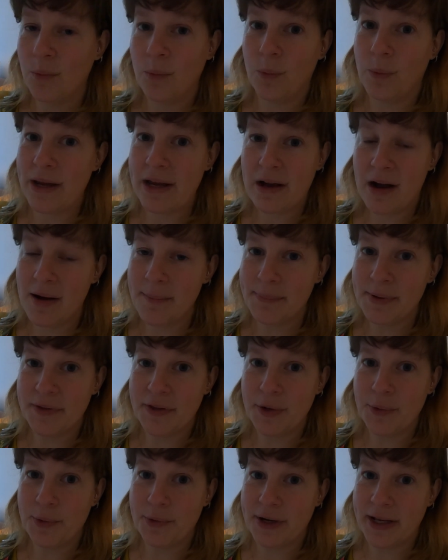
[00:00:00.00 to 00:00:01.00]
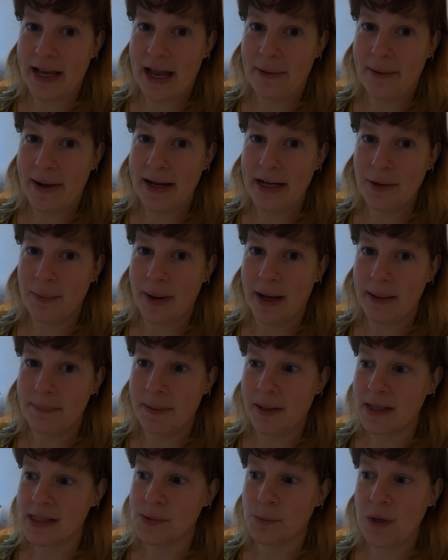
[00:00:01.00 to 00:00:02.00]
we can't put the awning out anyway,
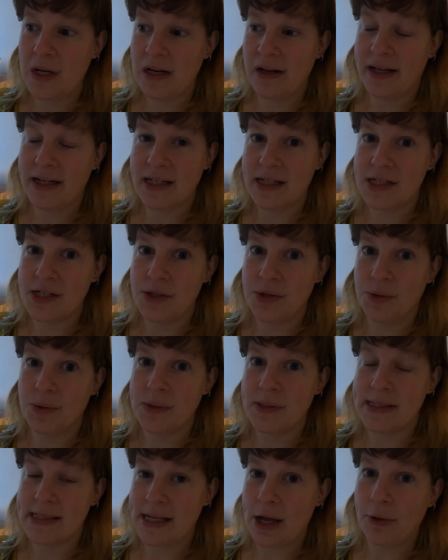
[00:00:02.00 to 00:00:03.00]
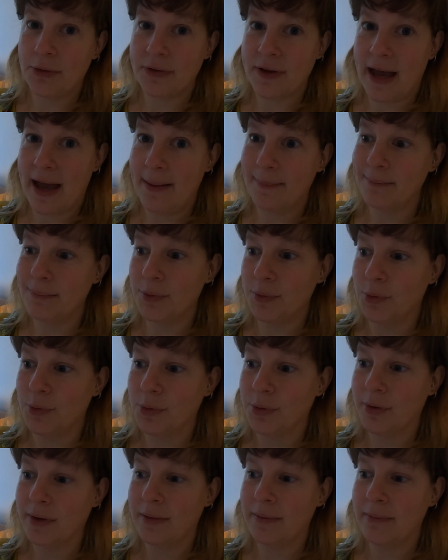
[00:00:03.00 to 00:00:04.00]
because we like to stealth camp,
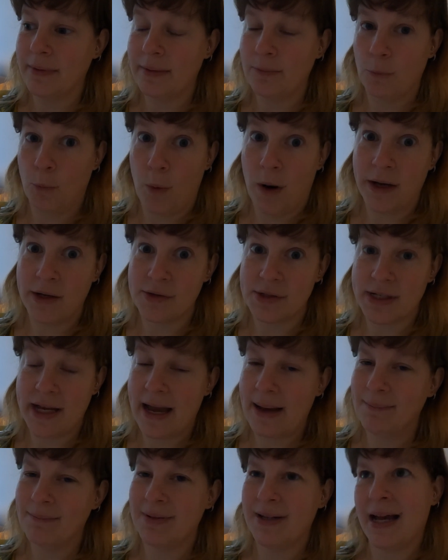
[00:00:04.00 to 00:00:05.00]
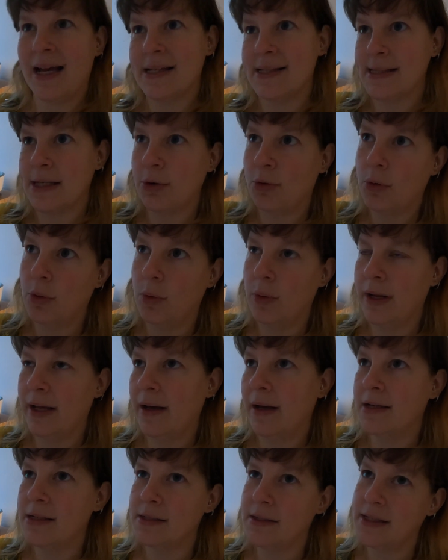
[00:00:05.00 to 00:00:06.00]
or wild camp as you call
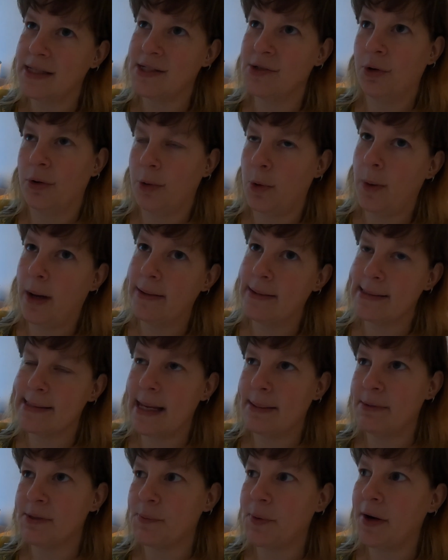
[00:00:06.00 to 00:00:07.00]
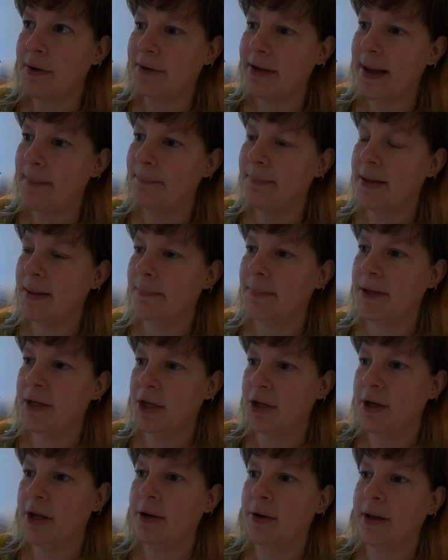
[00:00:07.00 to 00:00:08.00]
it. It's not quite the same as wild camping, but
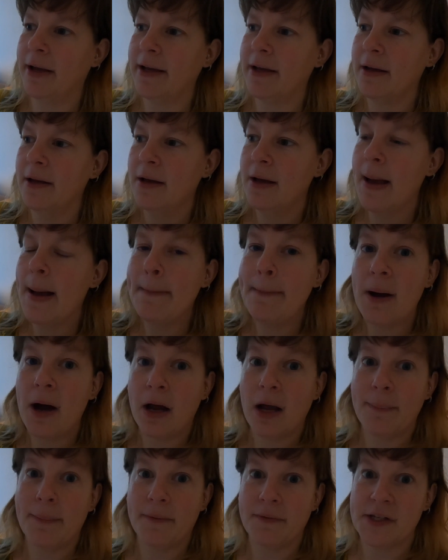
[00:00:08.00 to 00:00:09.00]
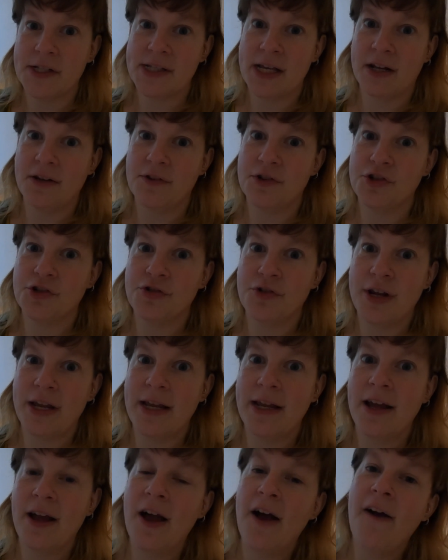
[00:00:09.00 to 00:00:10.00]
you know, like park up on the side of the
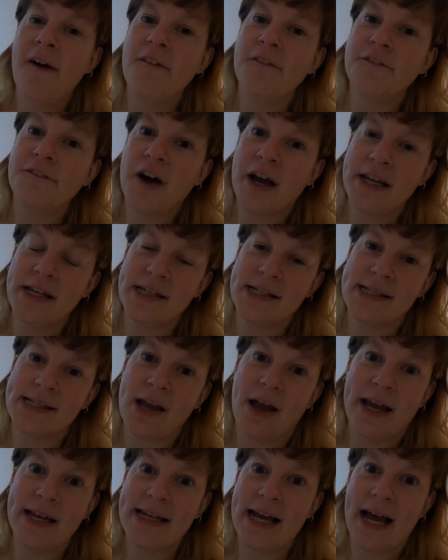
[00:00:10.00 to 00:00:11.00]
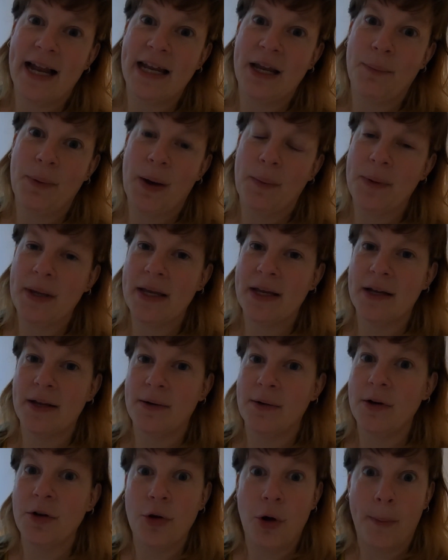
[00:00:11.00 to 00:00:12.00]
street, find a side alley where we
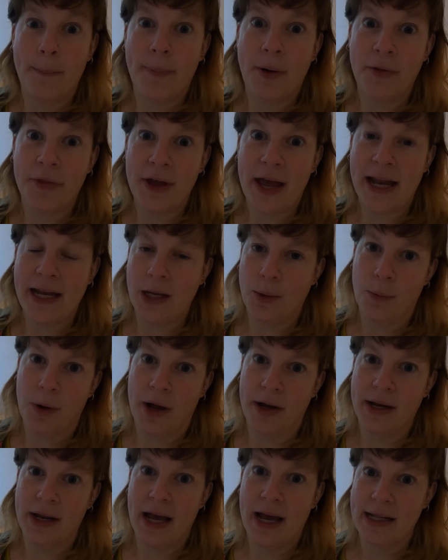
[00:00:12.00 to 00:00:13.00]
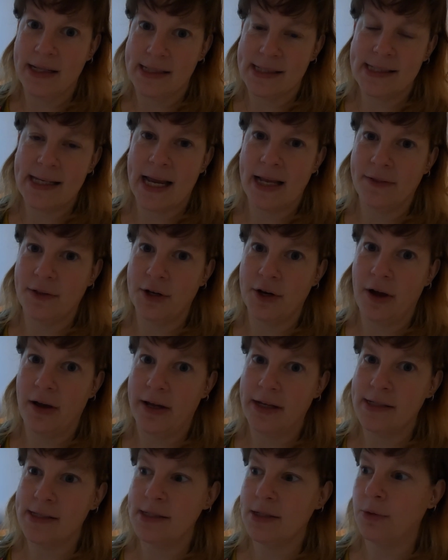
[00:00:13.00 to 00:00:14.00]
can not bother anyone and stay the
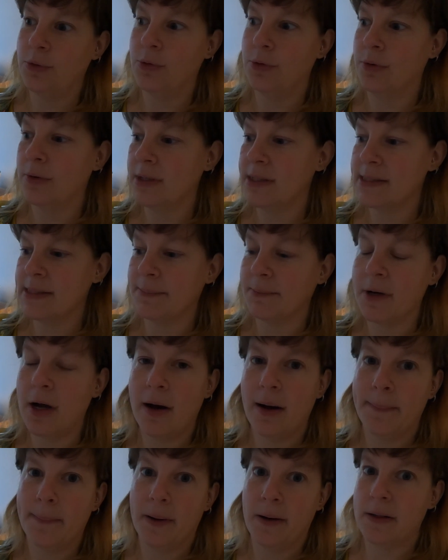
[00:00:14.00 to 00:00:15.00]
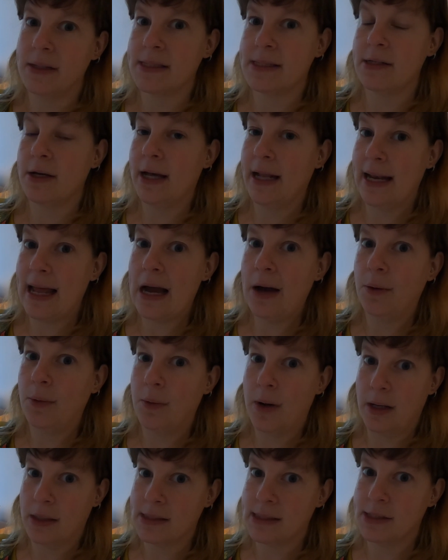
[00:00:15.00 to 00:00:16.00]
night, or some car parks that allow
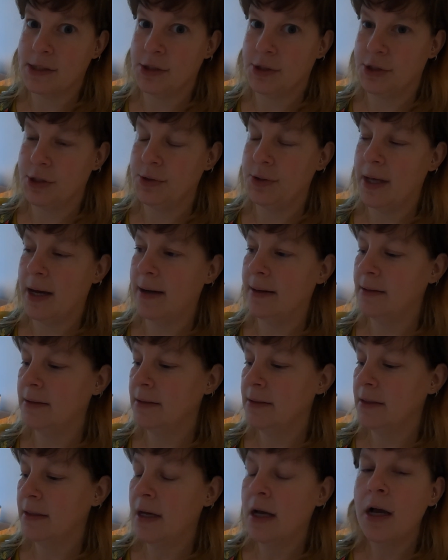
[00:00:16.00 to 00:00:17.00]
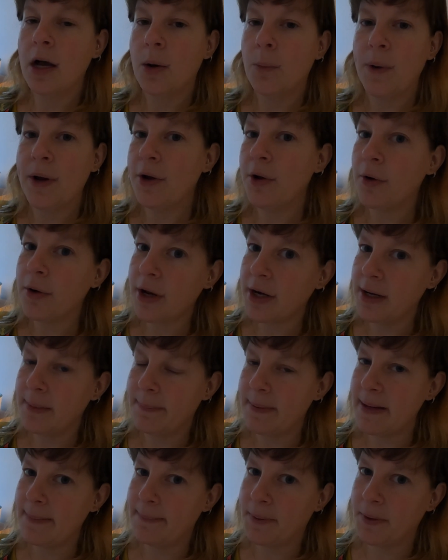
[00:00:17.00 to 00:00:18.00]
us to do that. We're not going to
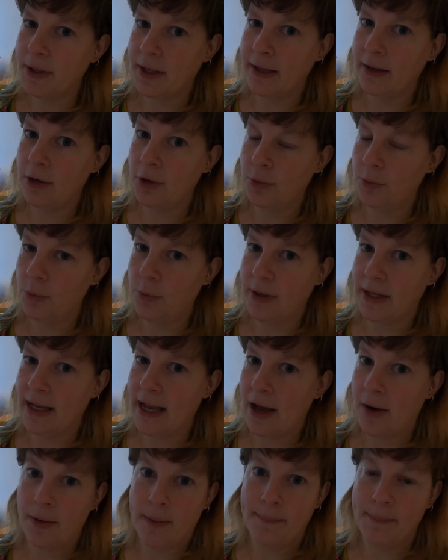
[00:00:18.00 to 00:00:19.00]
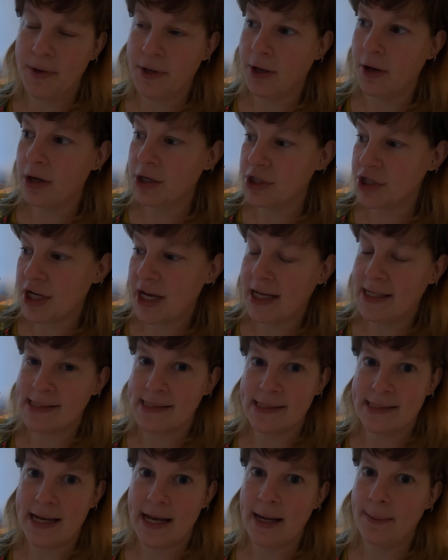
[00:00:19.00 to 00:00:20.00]
be putting an awning out and putting our chairs
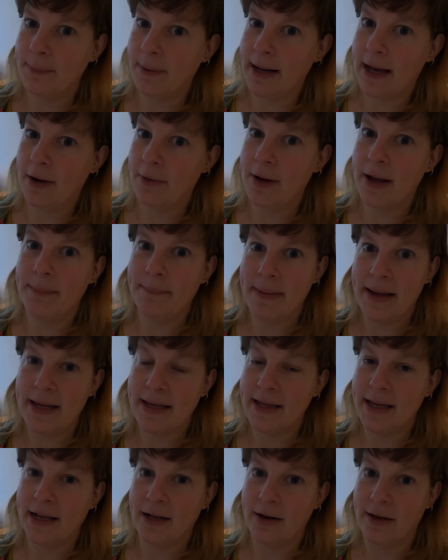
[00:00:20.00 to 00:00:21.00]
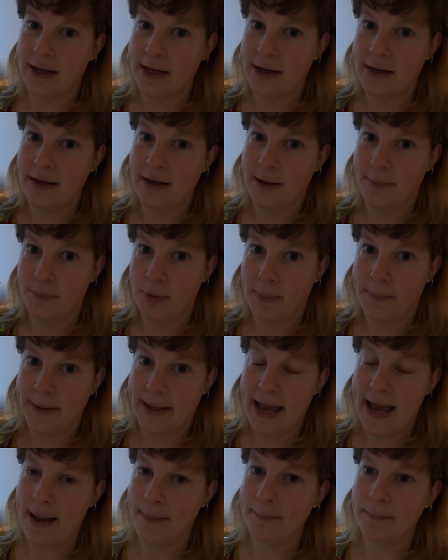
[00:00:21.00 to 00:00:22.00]
and table out and making like a proper
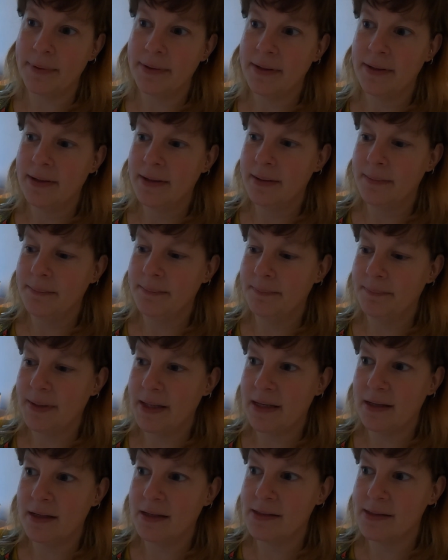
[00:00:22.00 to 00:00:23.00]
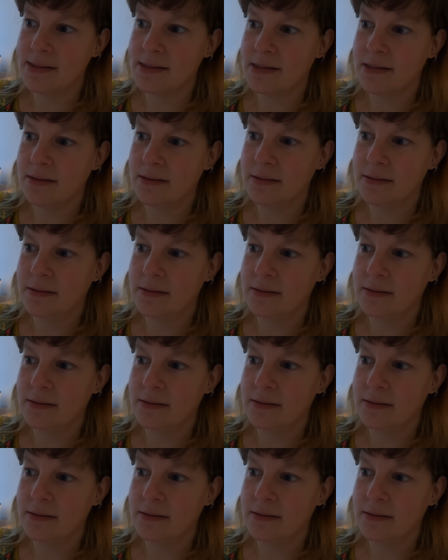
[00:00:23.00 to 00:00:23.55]
camp, because